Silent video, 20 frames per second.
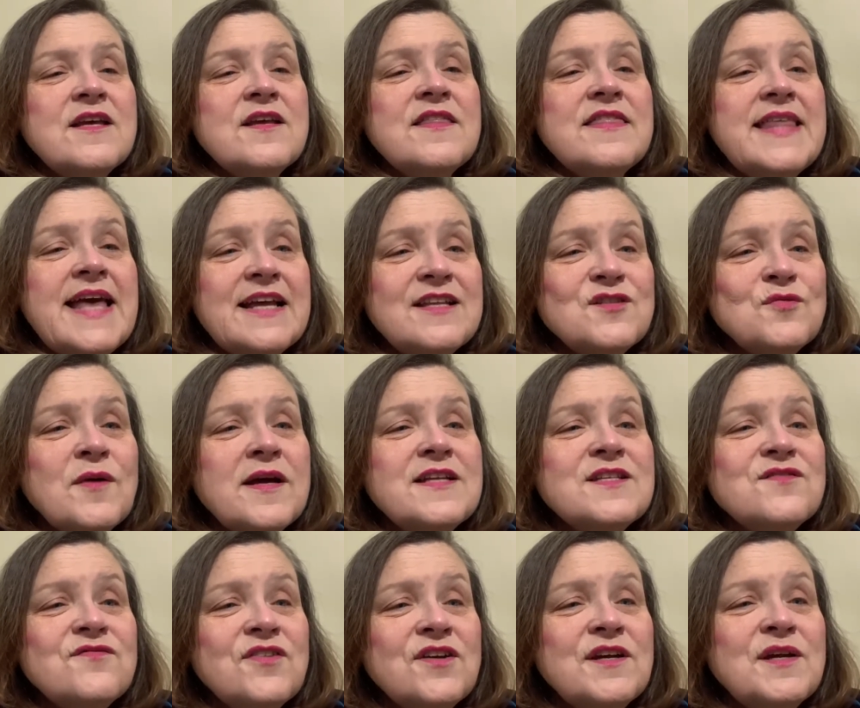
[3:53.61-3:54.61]
That's why it's
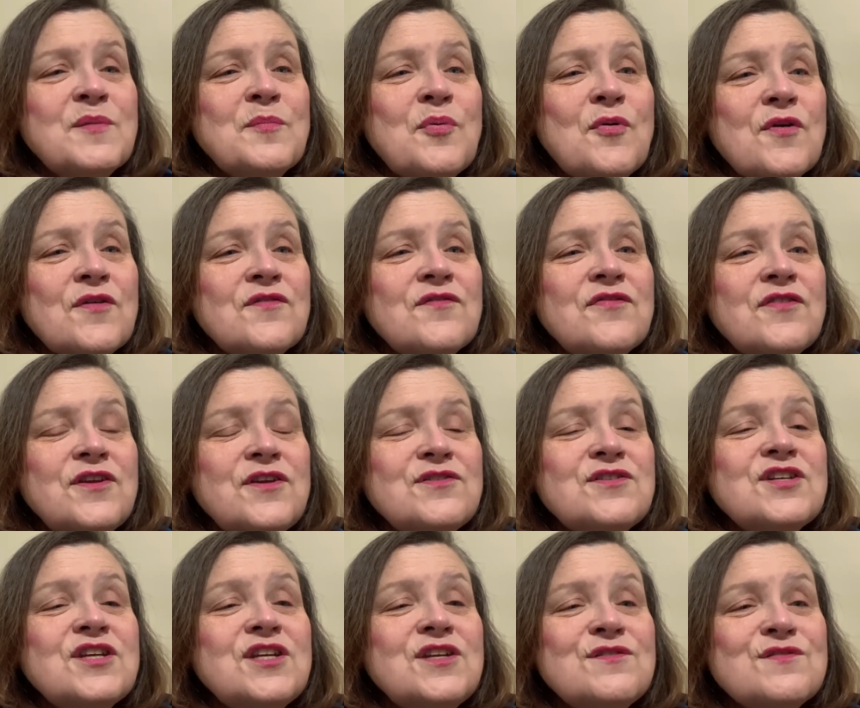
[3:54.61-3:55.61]
very important for you
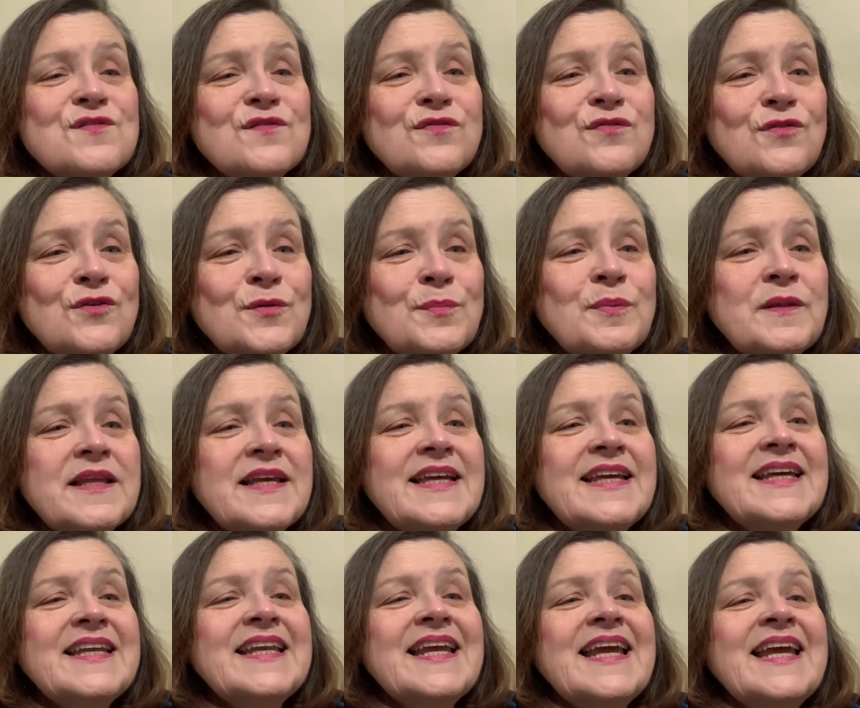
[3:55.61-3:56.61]
to use a floor
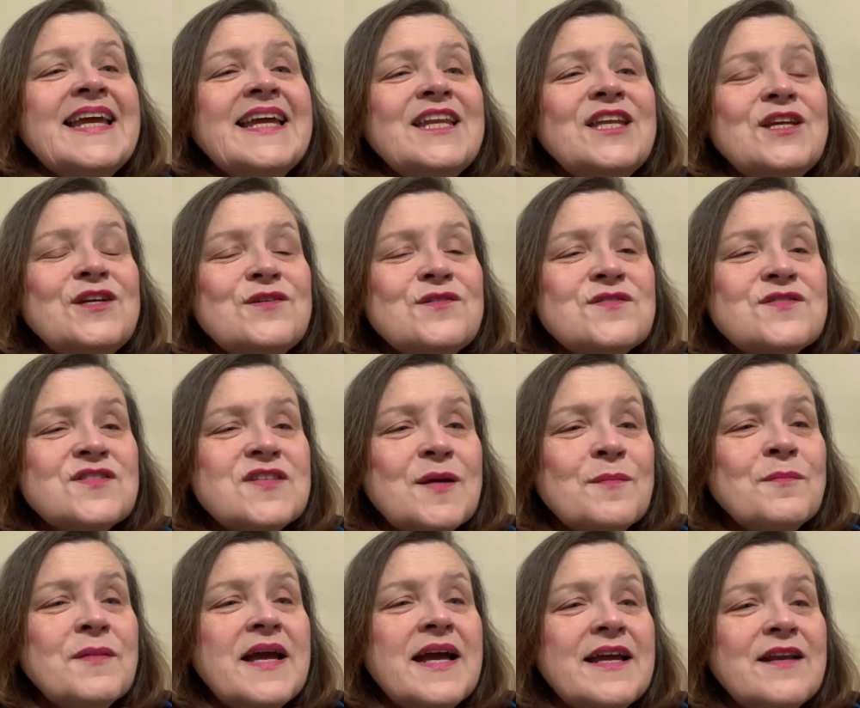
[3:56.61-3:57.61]
plan and use some
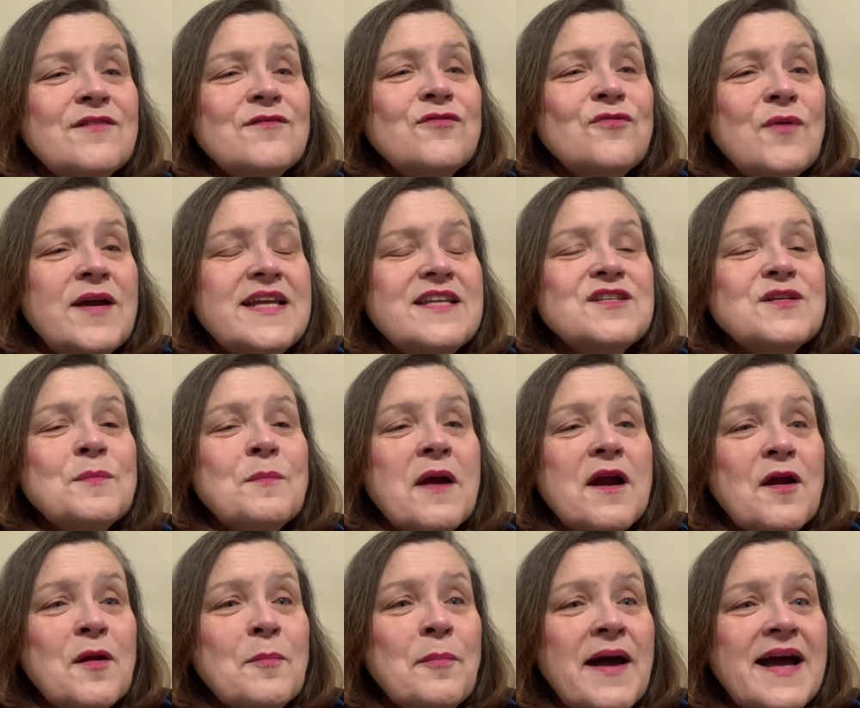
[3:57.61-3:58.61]
kind of way to
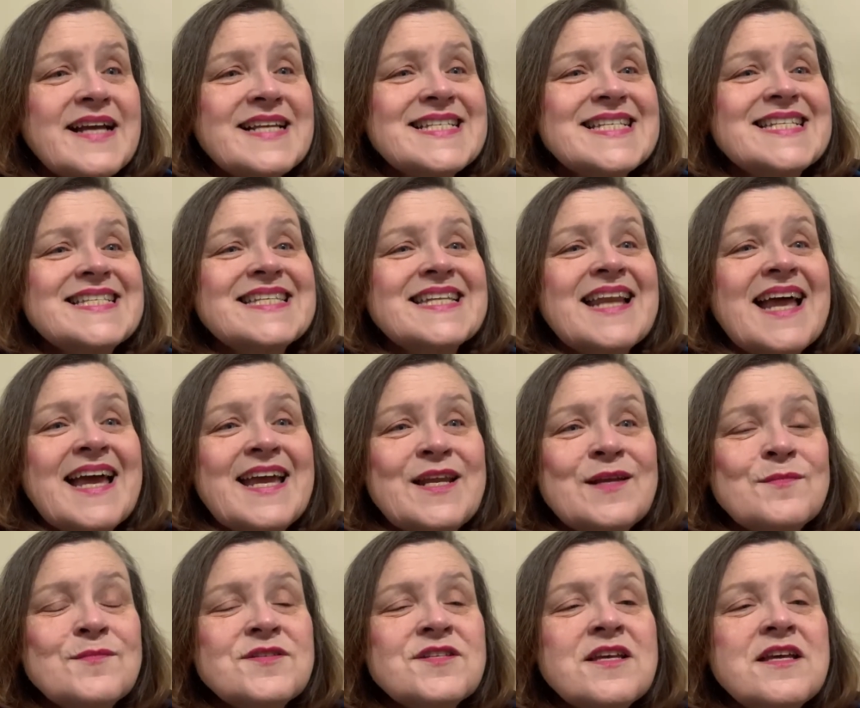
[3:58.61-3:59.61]
mark boxes and
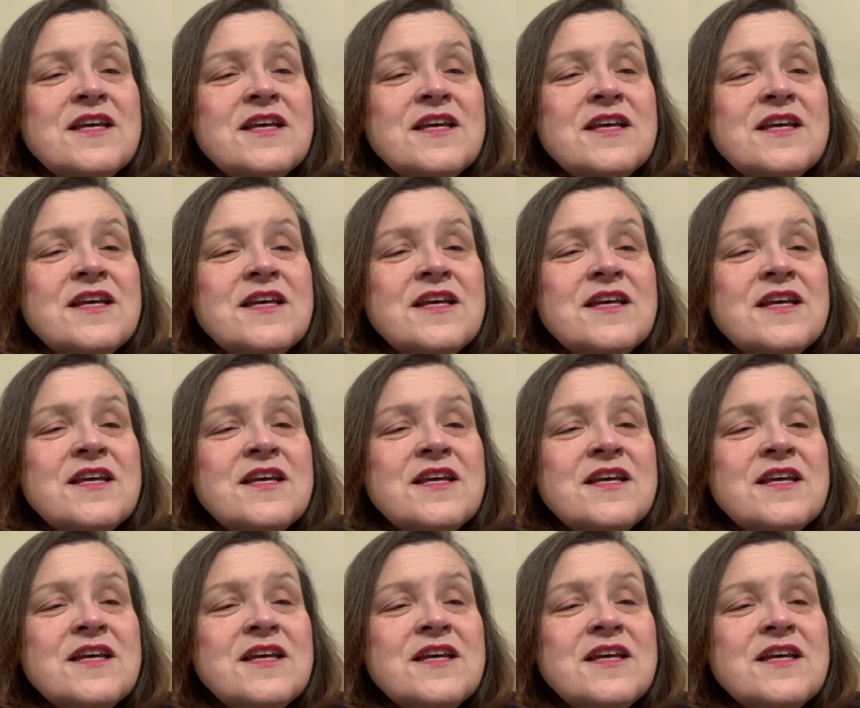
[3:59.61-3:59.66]
items